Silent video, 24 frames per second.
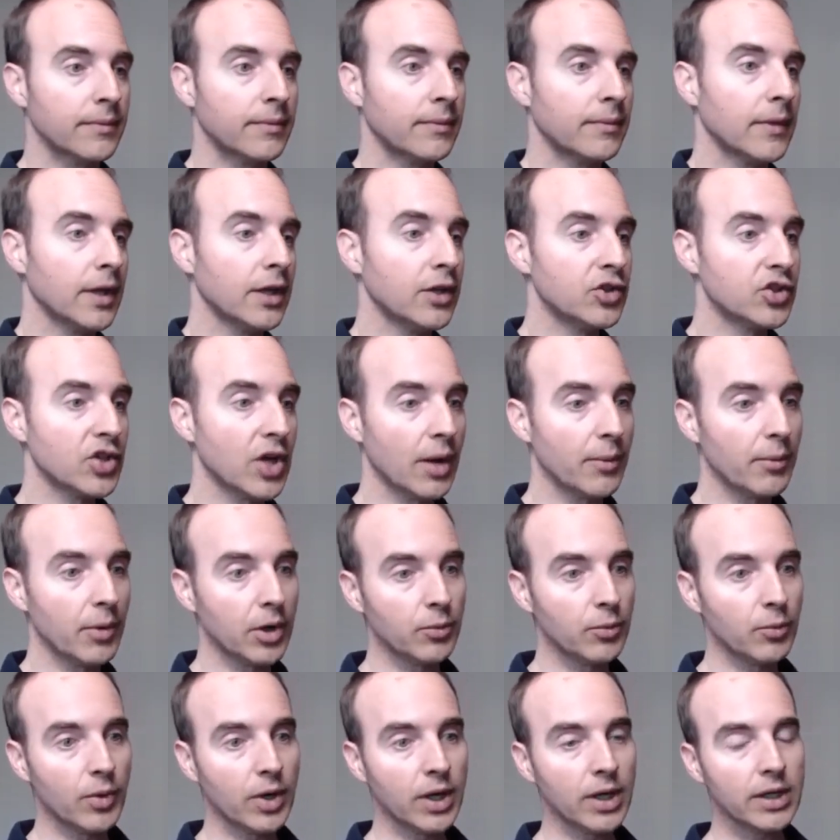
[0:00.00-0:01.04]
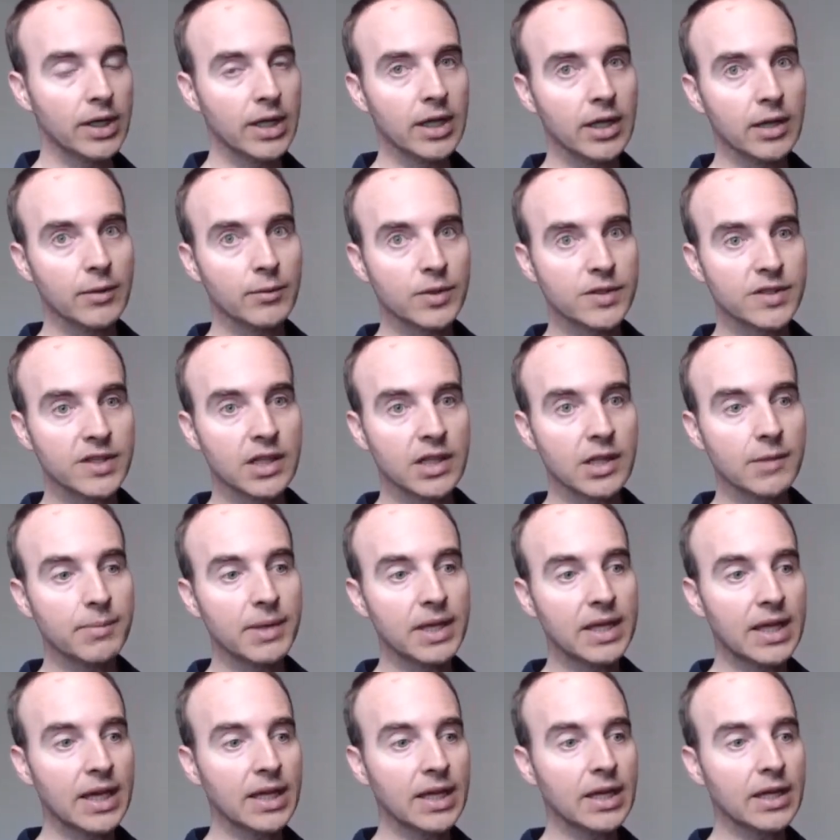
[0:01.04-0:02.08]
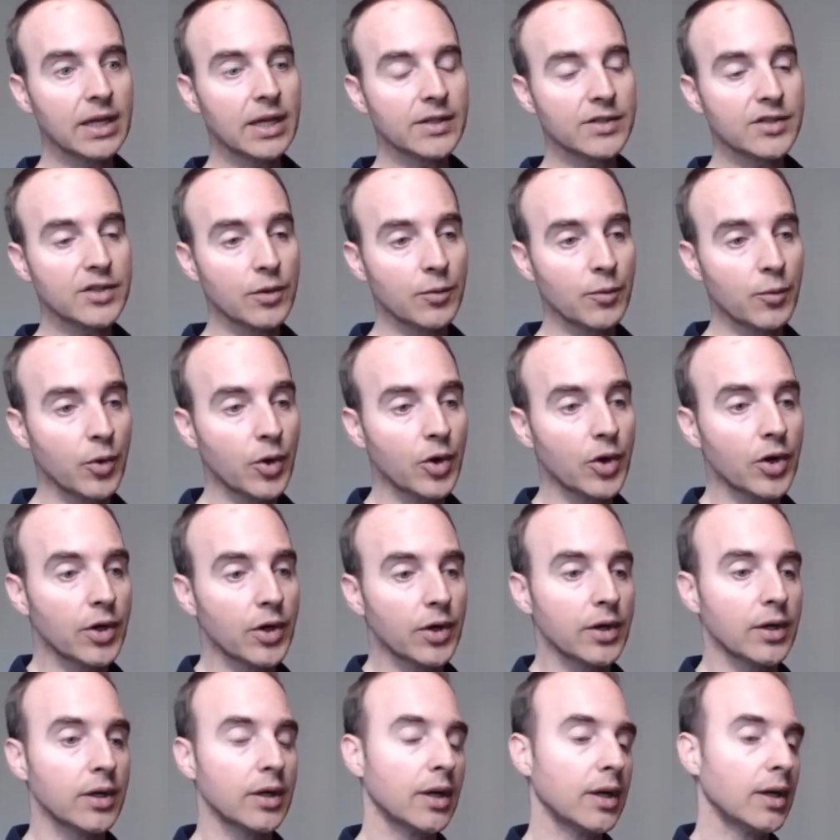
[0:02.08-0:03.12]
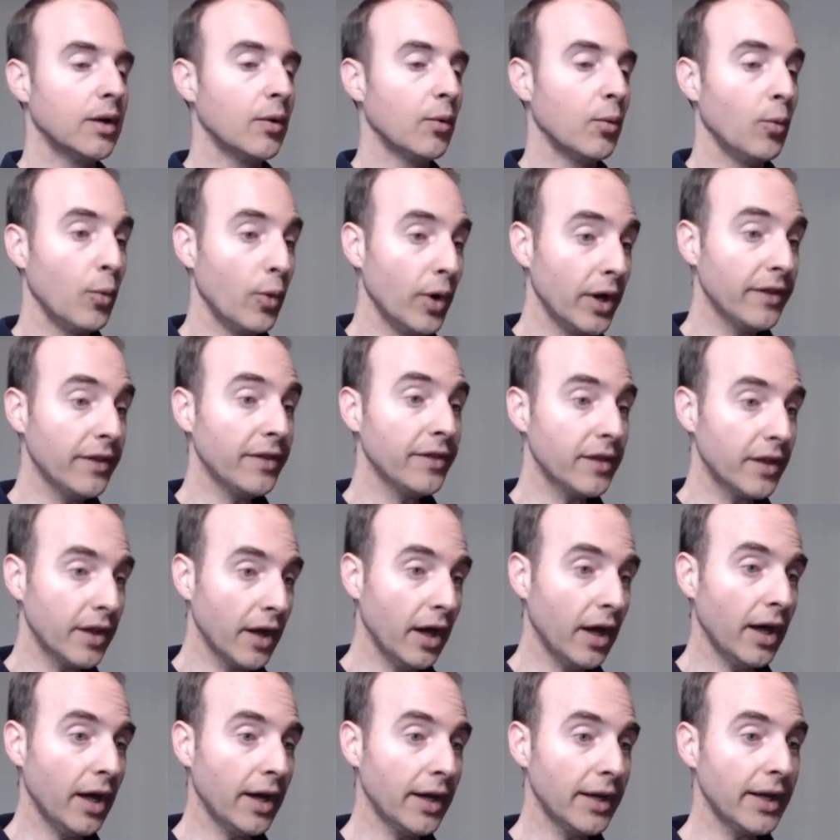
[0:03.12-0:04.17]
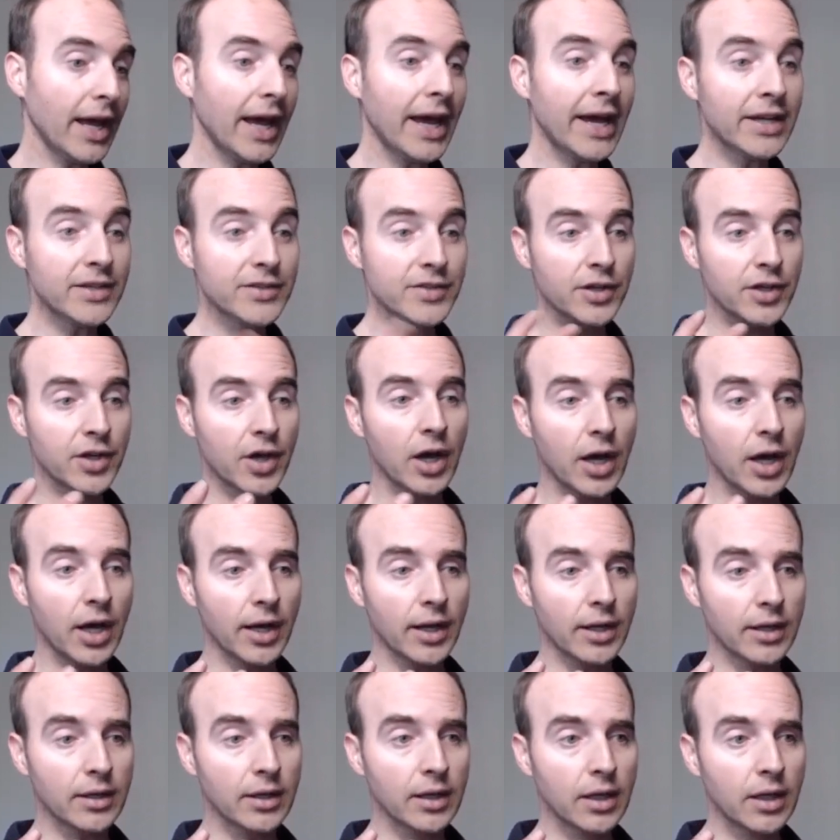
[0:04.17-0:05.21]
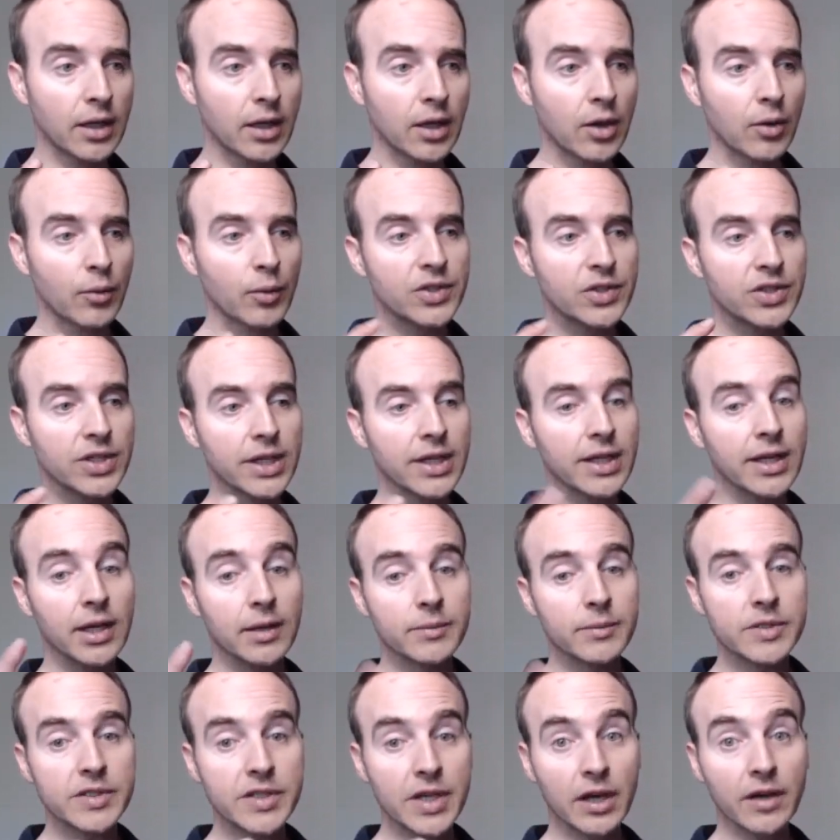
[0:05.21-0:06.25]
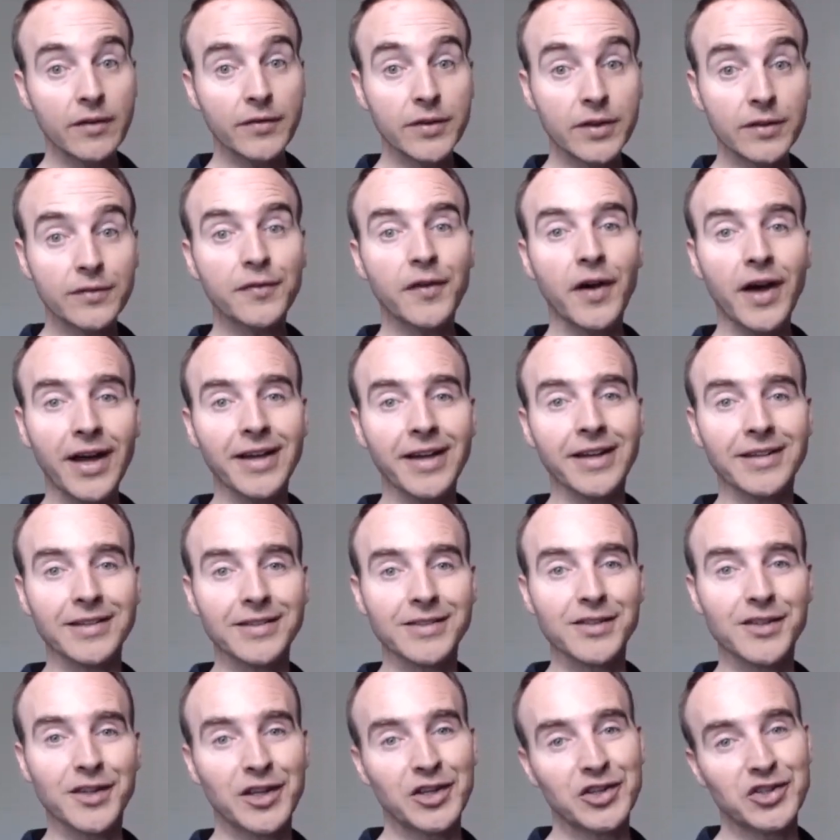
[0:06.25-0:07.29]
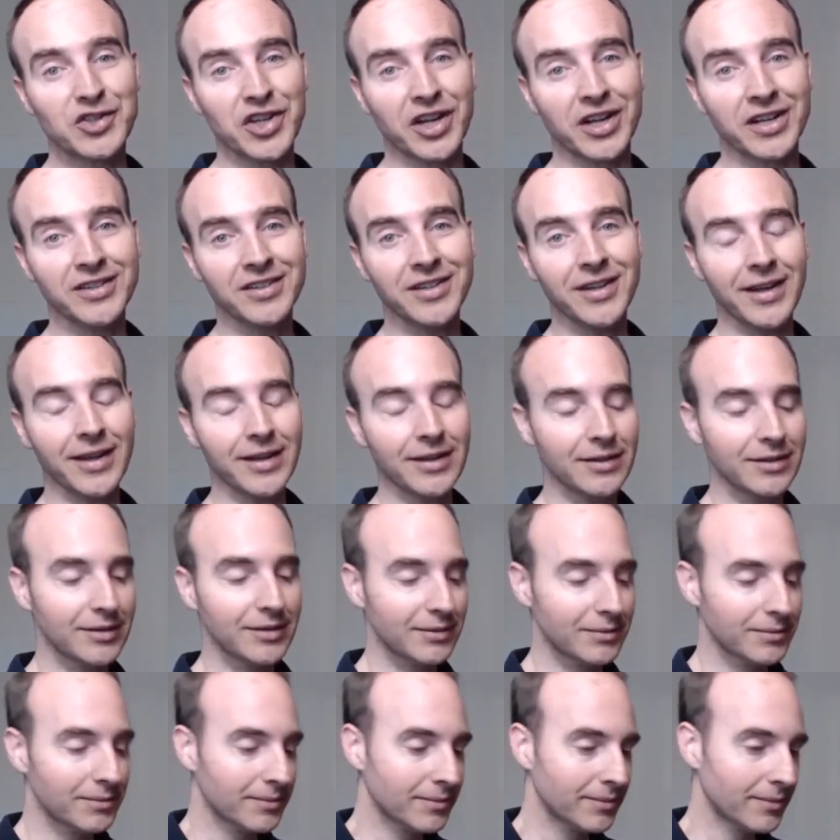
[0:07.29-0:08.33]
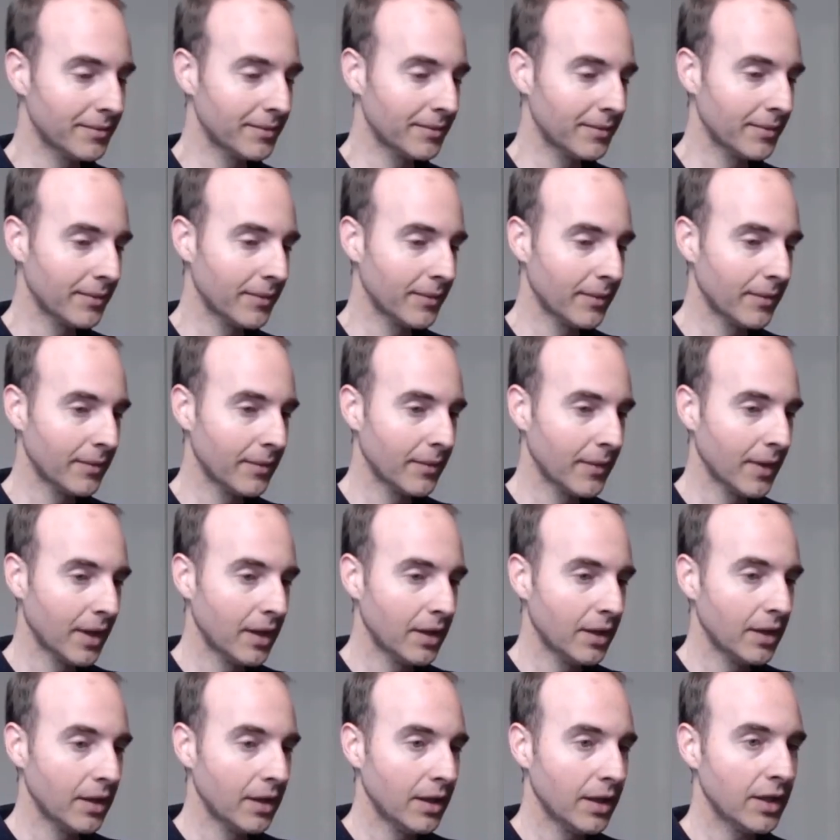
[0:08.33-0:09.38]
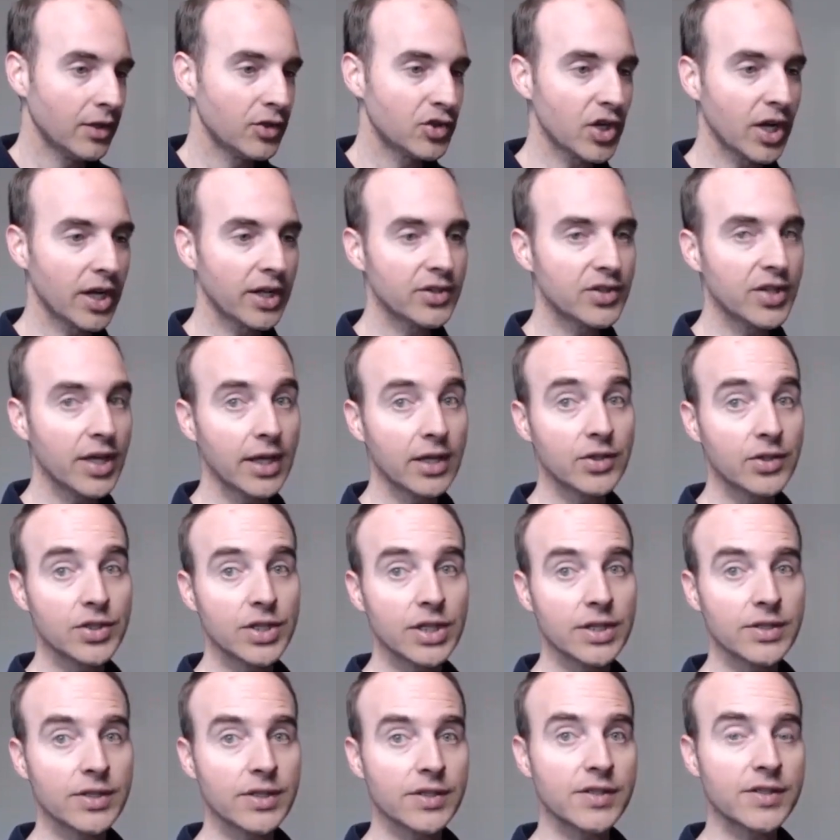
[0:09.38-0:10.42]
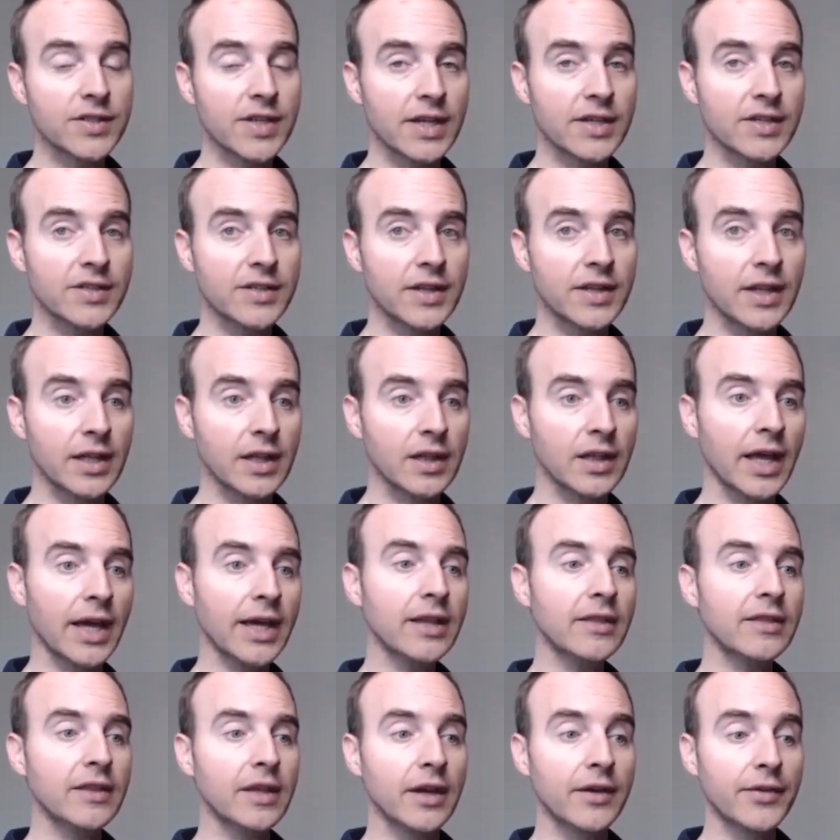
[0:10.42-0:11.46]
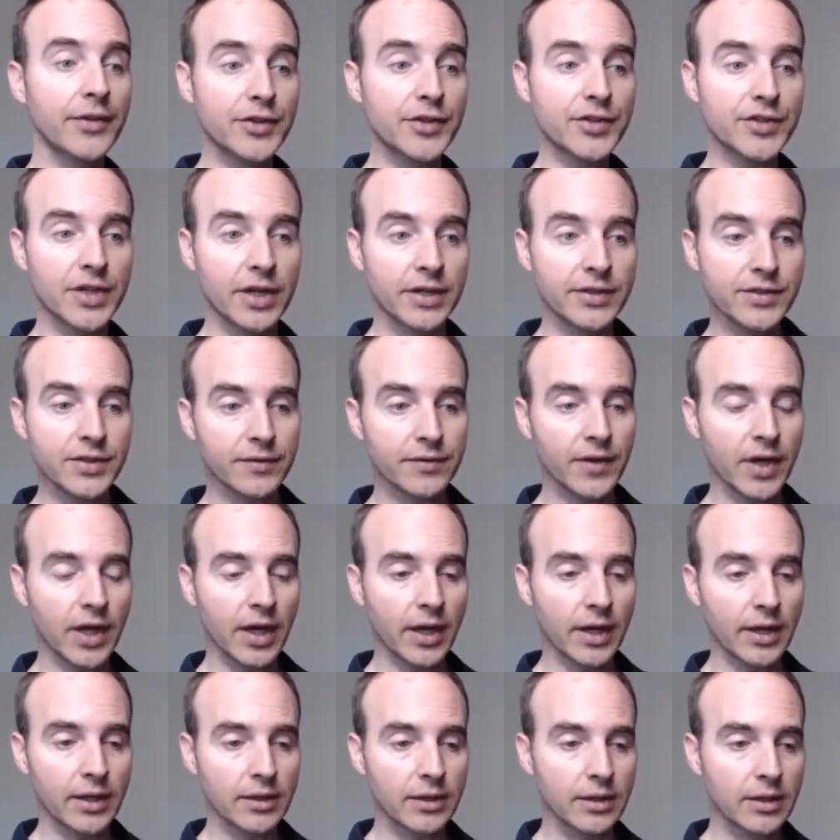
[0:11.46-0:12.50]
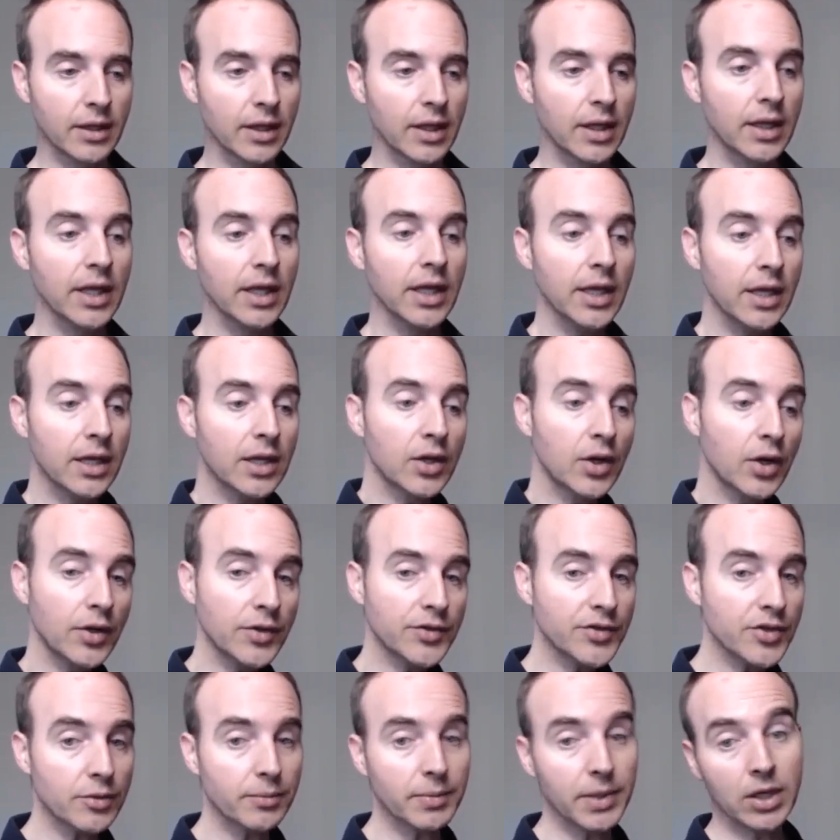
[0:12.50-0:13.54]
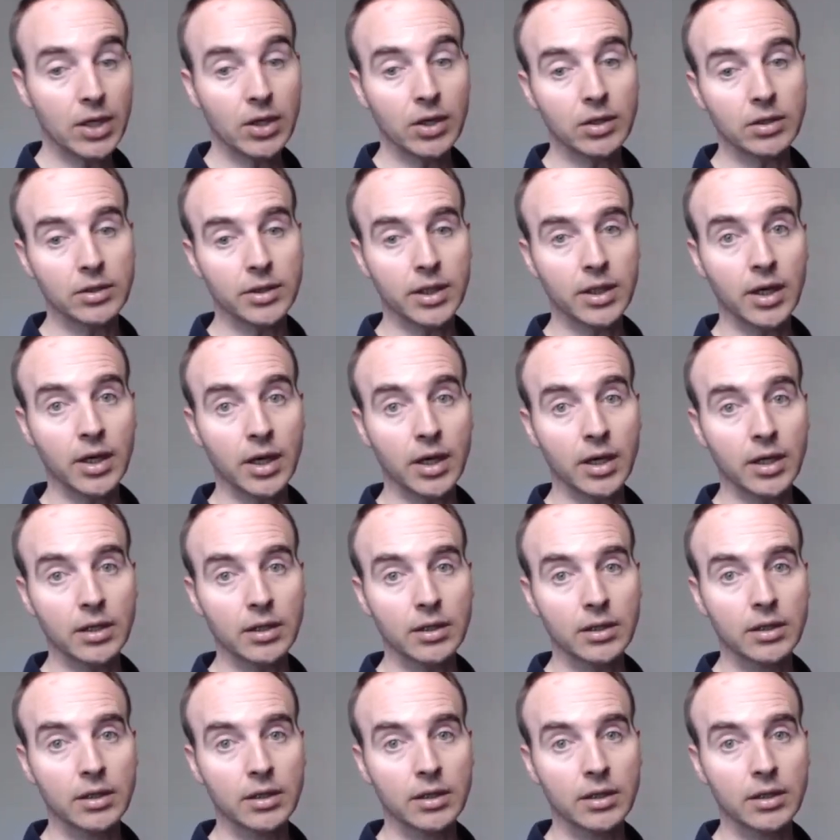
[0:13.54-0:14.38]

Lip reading: In John 1:1, he was in the beginning as the Word, with God as a God, which he himself defines in John 10. In John 10, Jesus says that like the other sons of God, he can also be called a God,